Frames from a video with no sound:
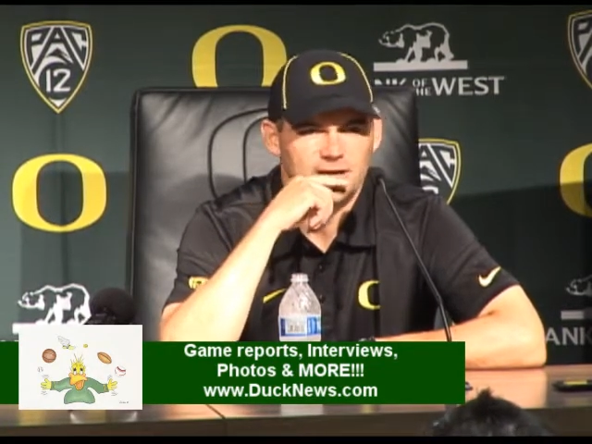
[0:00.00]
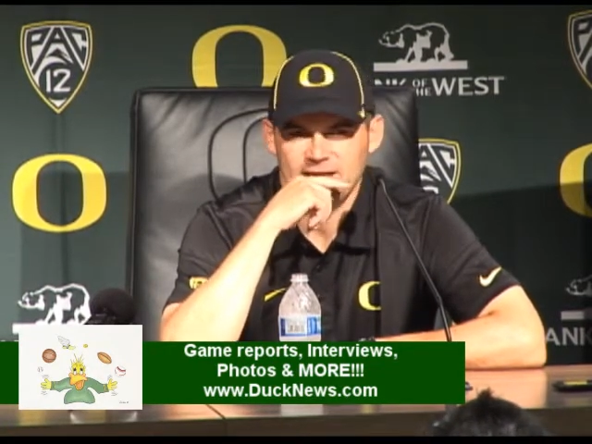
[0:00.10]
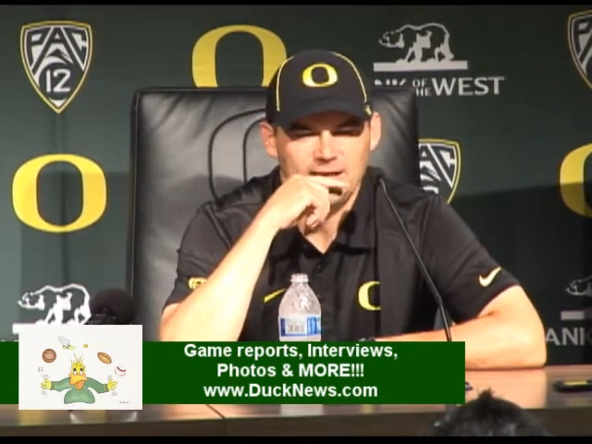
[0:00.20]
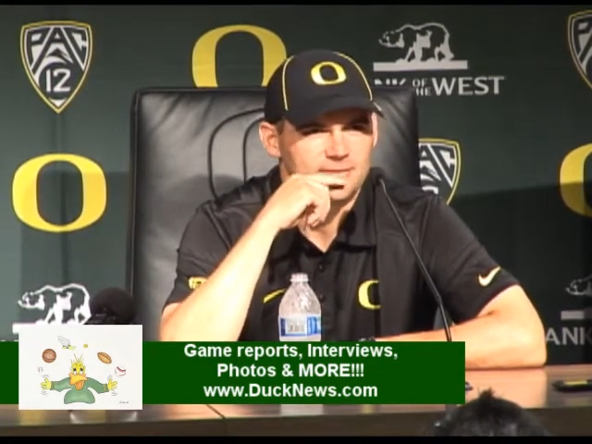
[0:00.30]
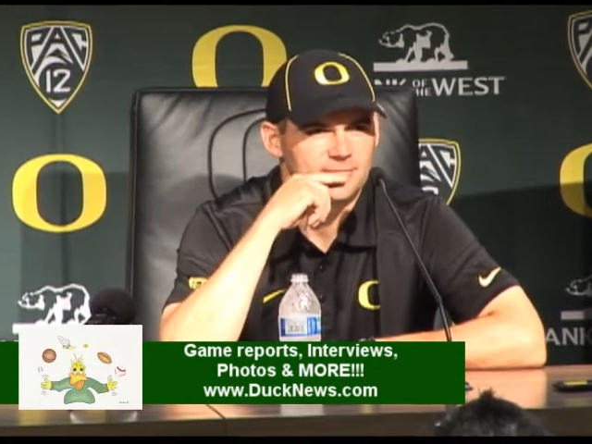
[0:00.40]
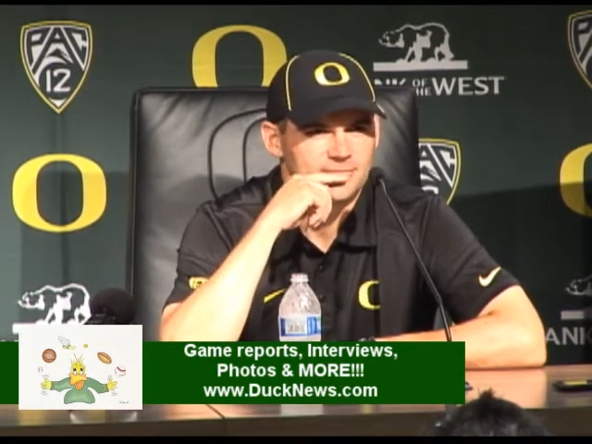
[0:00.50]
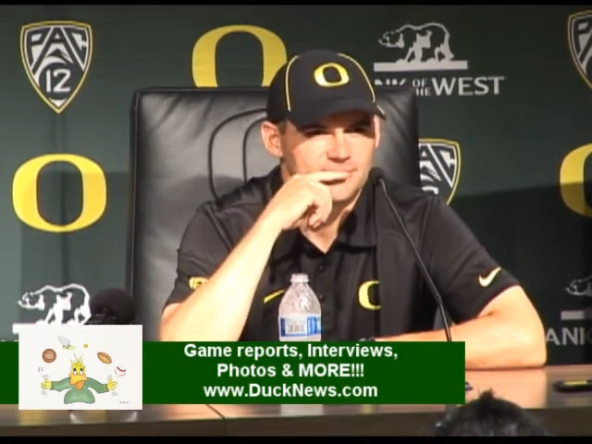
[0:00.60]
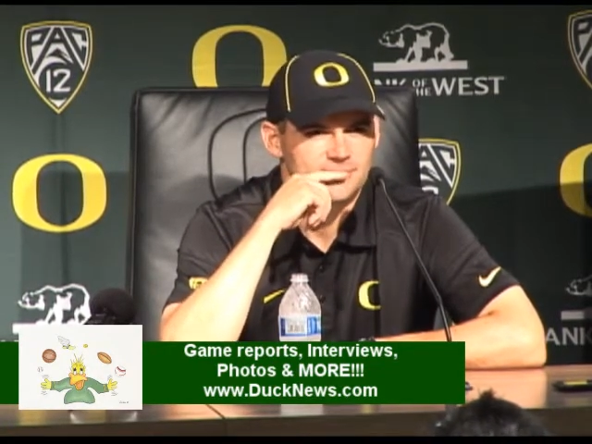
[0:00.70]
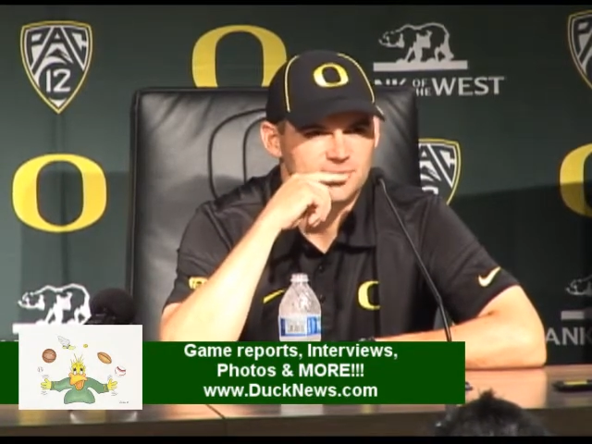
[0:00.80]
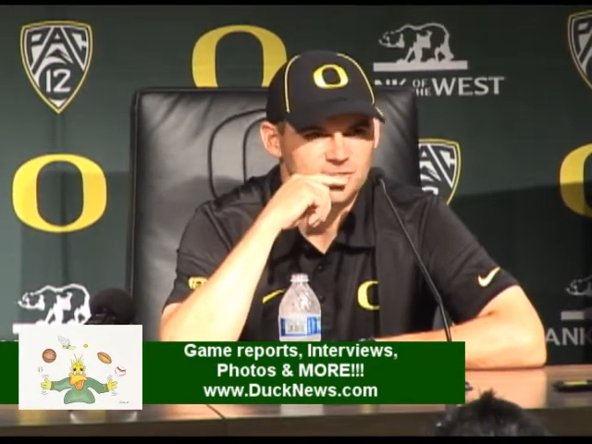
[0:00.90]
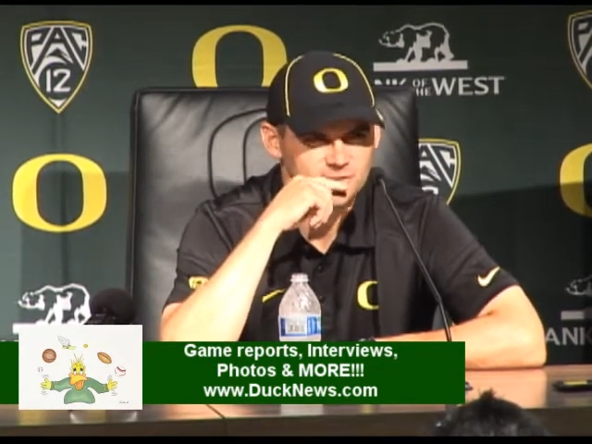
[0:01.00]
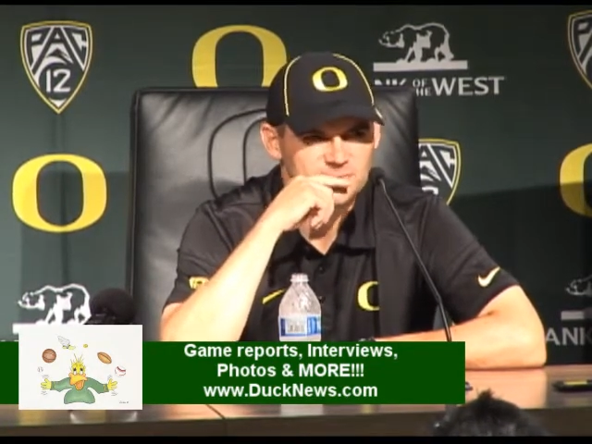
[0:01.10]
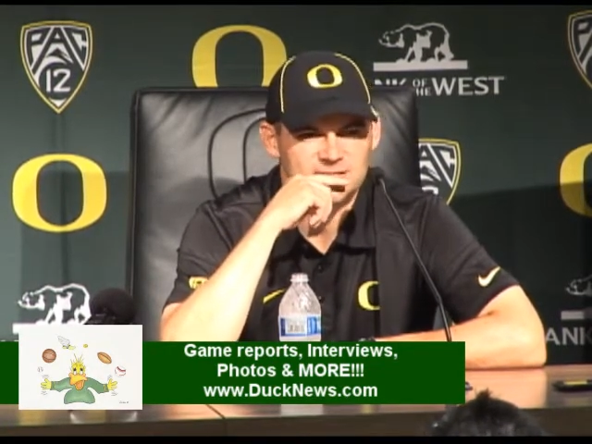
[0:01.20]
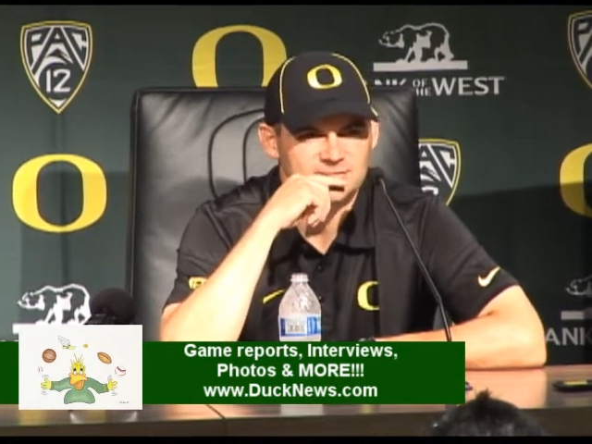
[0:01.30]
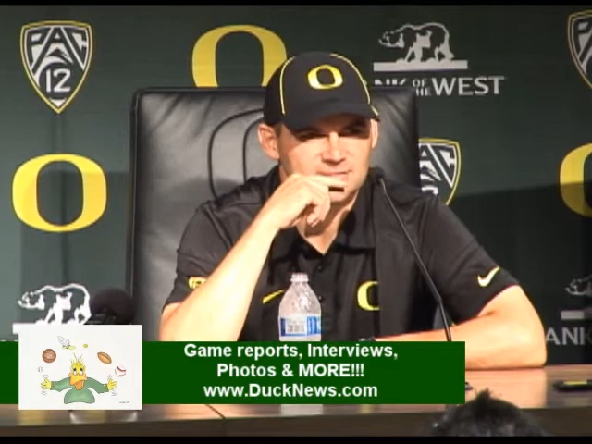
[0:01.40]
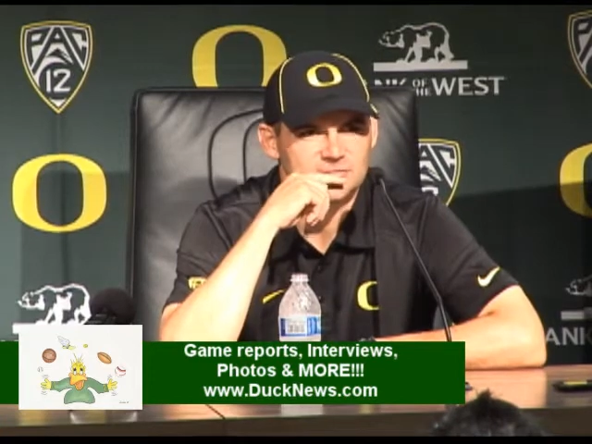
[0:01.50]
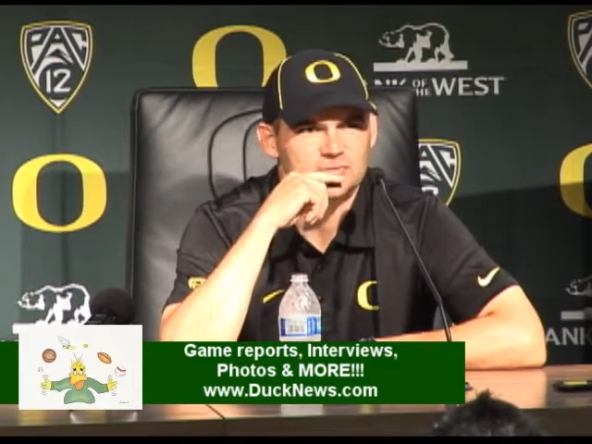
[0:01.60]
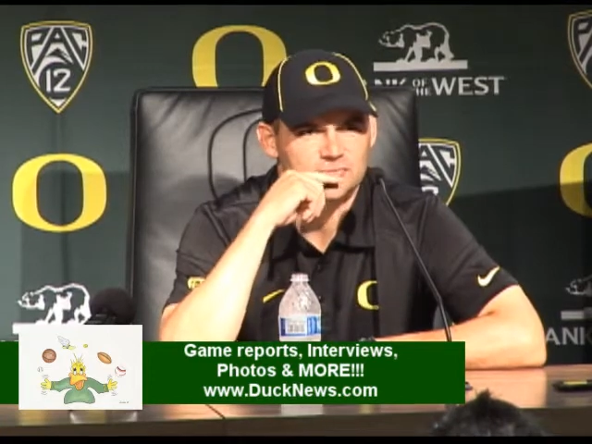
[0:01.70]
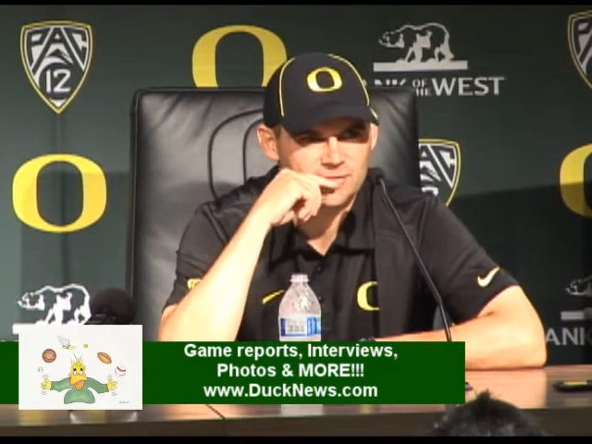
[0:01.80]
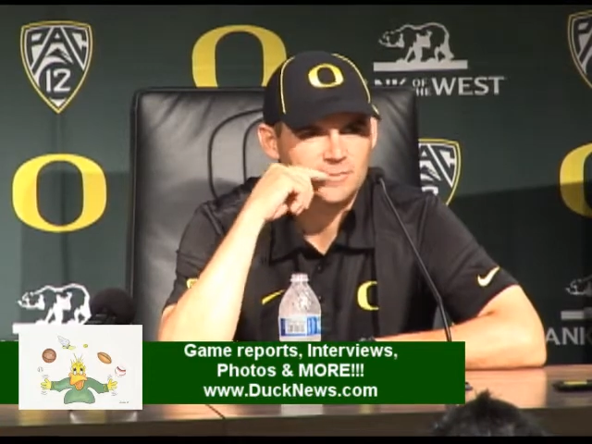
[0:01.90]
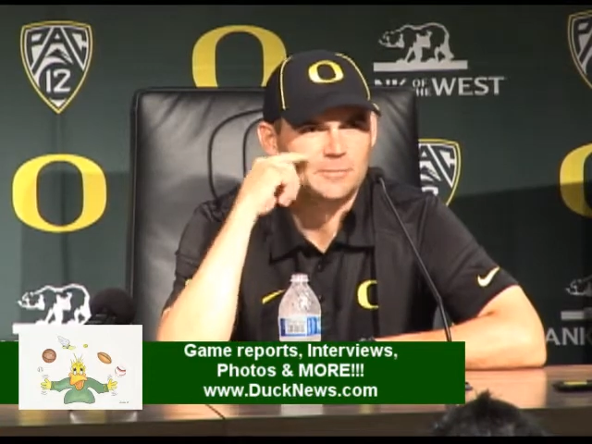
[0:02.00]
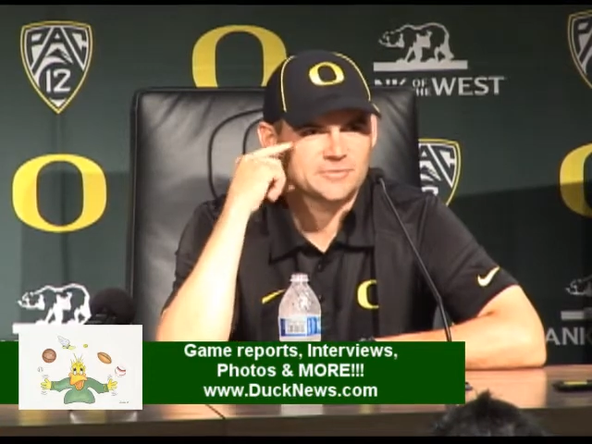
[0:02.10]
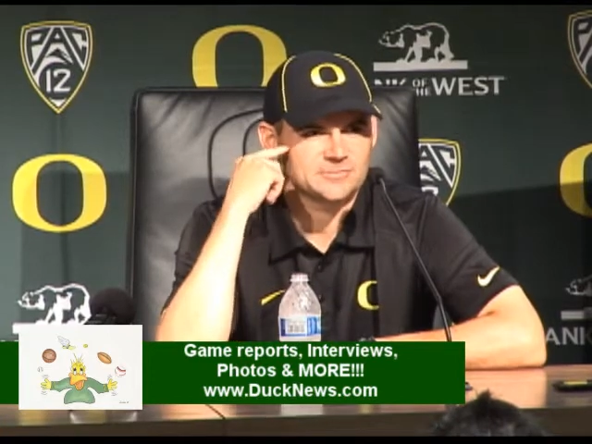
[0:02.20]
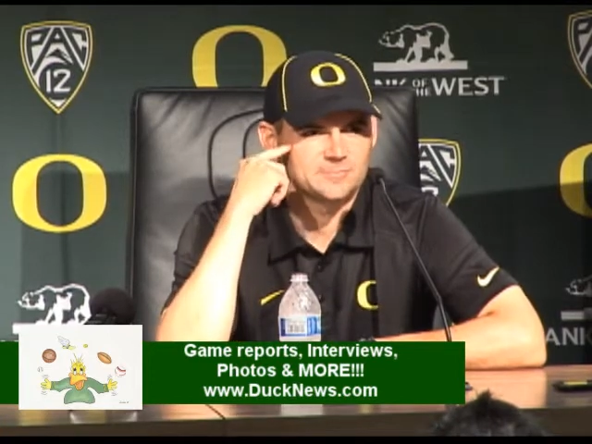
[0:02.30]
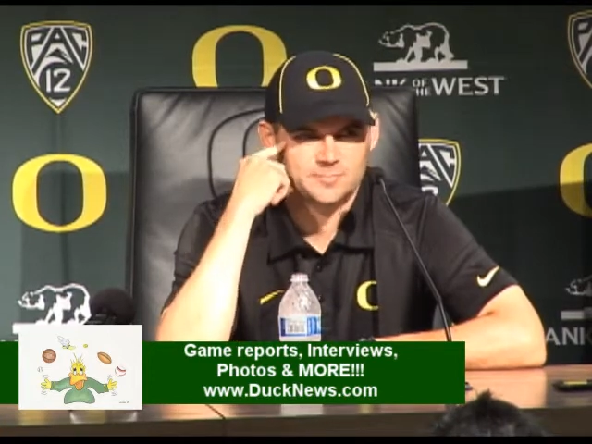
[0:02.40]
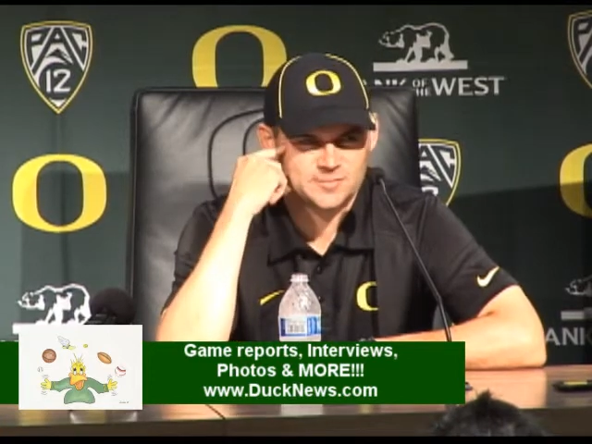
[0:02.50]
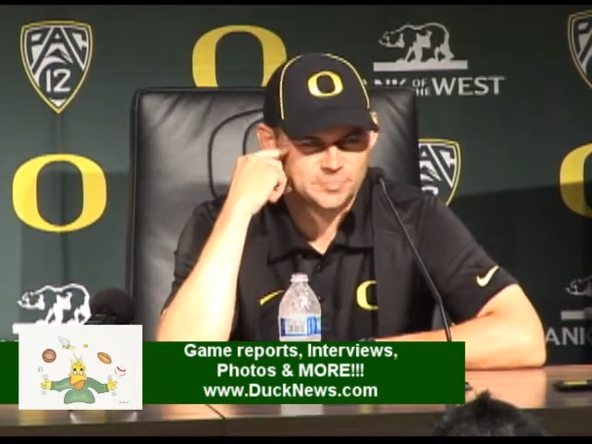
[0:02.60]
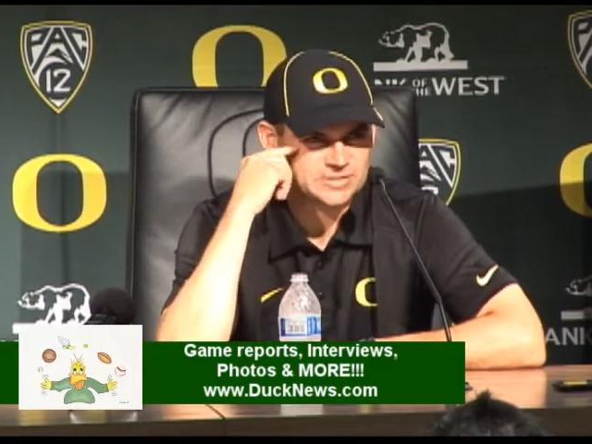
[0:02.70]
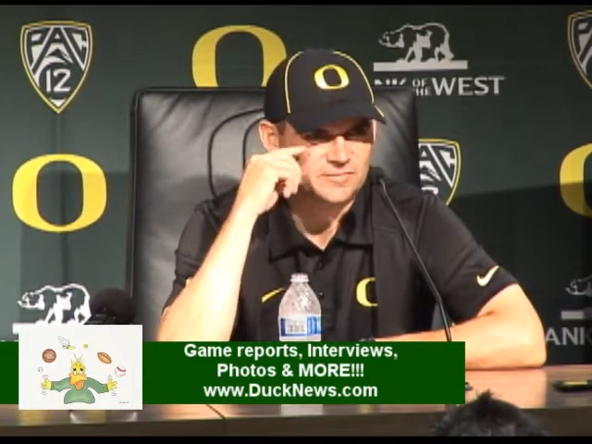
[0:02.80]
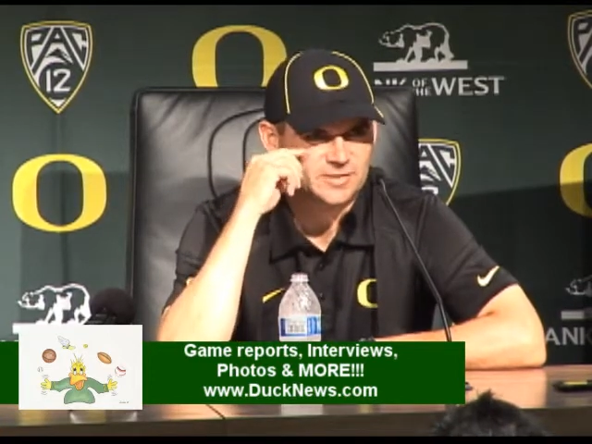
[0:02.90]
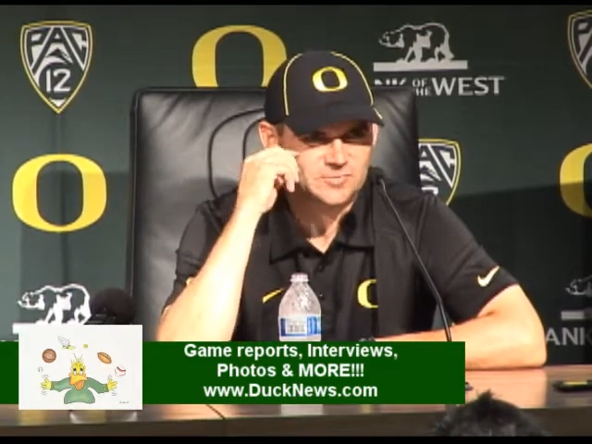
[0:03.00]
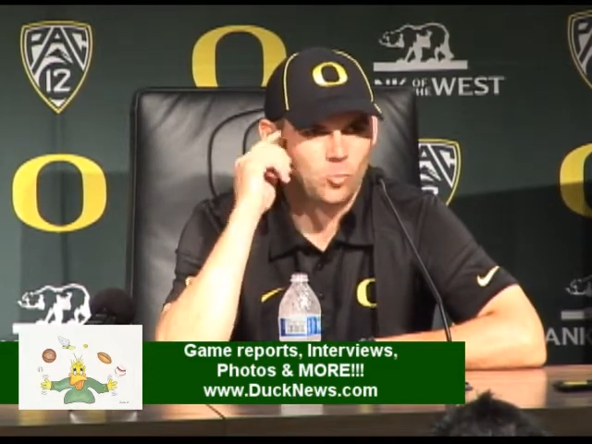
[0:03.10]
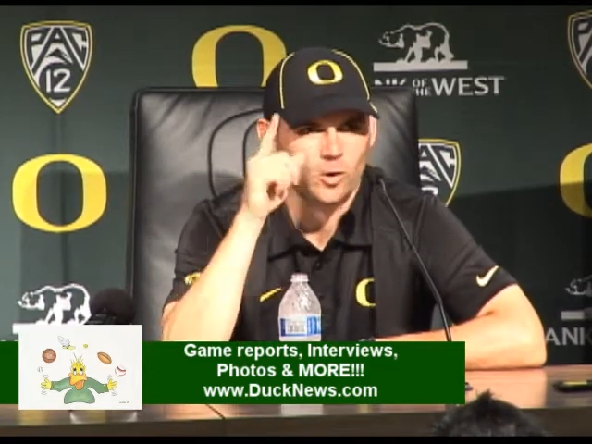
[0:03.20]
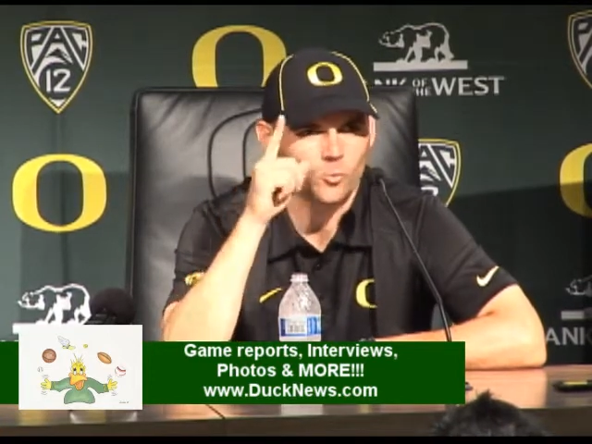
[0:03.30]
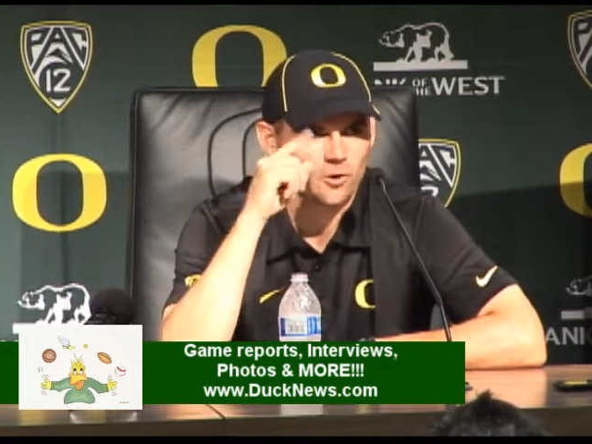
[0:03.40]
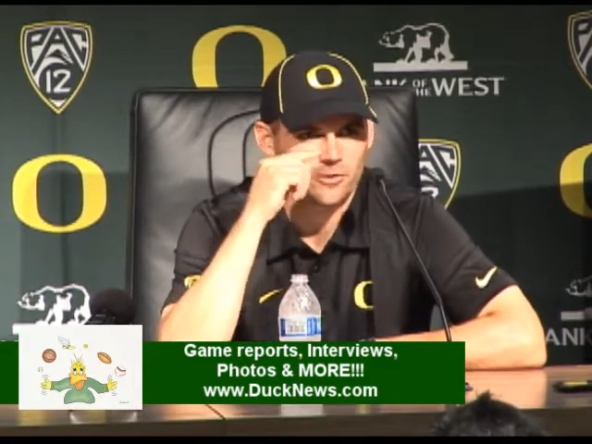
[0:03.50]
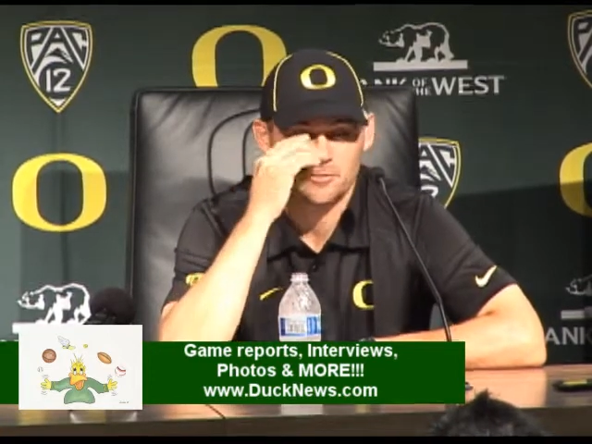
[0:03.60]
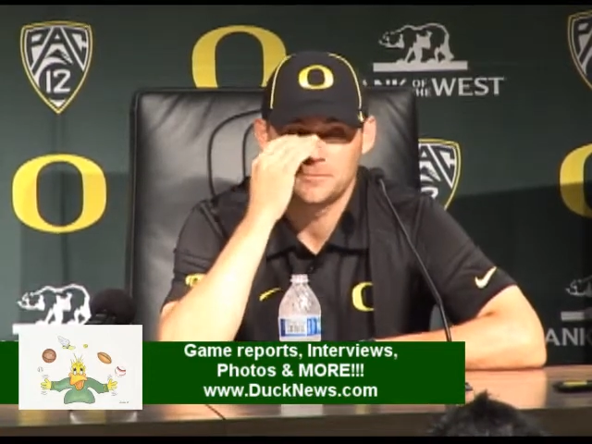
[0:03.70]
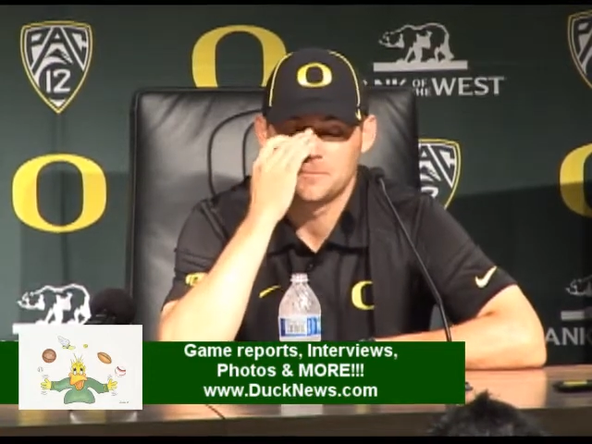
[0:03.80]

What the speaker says: I can't. Circumstances is extremely specific. That's one word.